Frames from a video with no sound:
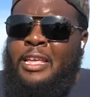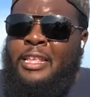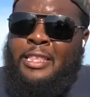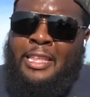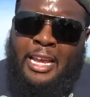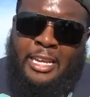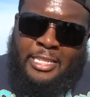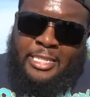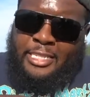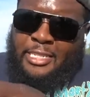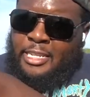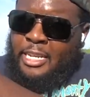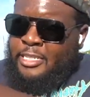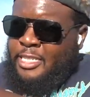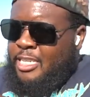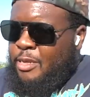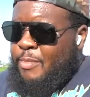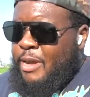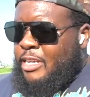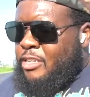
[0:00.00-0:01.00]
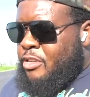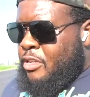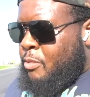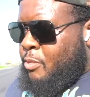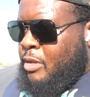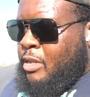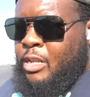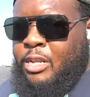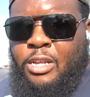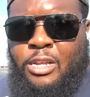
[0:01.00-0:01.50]
These semi,
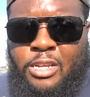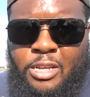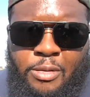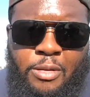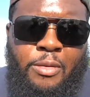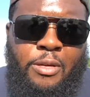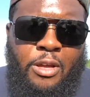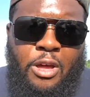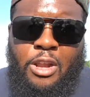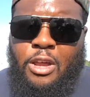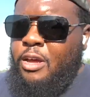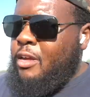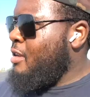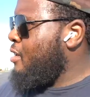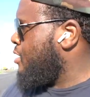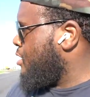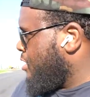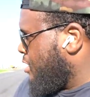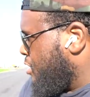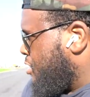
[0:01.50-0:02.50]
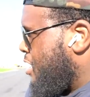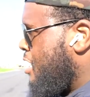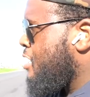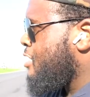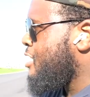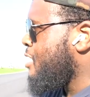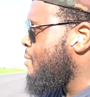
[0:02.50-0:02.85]
hold on. You see these